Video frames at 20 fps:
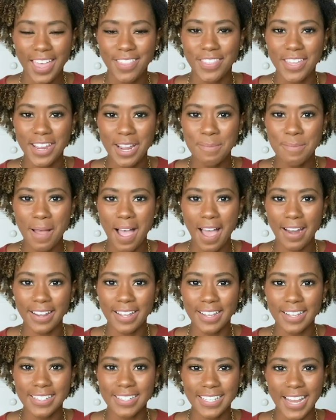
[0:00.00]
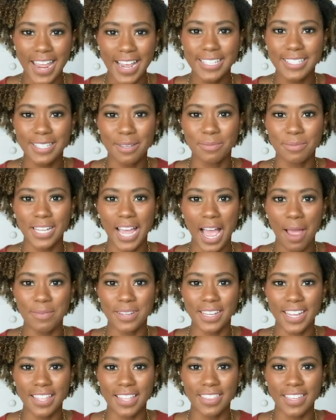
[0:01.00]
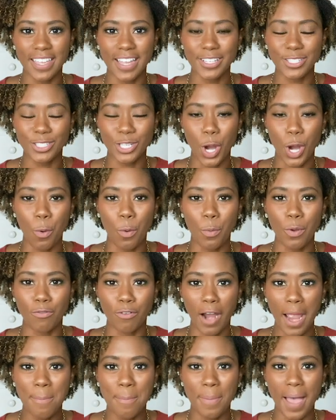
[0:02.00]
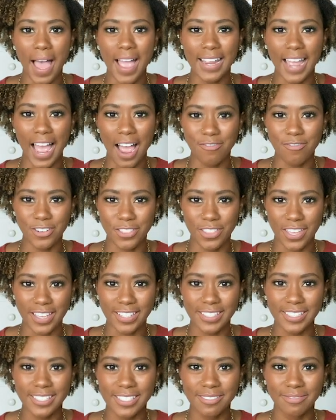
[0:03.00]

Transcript: Think about it, take some time to get the answer, and we'll be right back after this.